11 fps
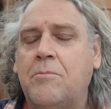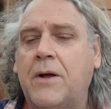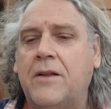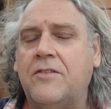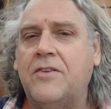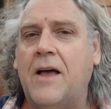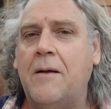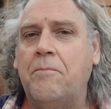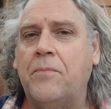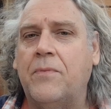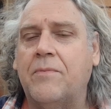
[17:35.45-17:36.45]
But,
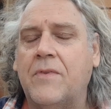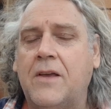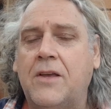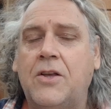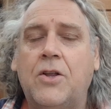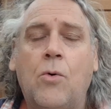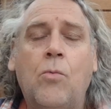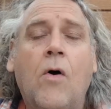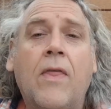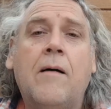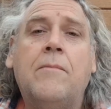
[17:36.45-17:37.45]
um, you know,
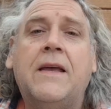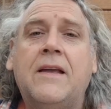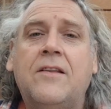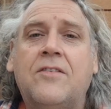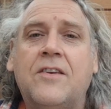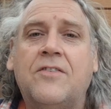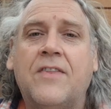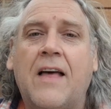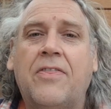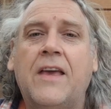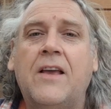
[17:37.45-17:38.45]
what that means is
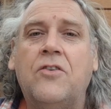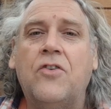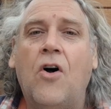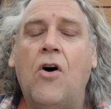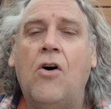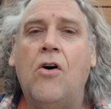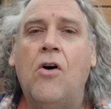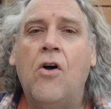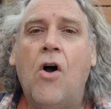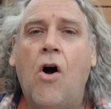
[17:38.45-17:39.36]
that things are,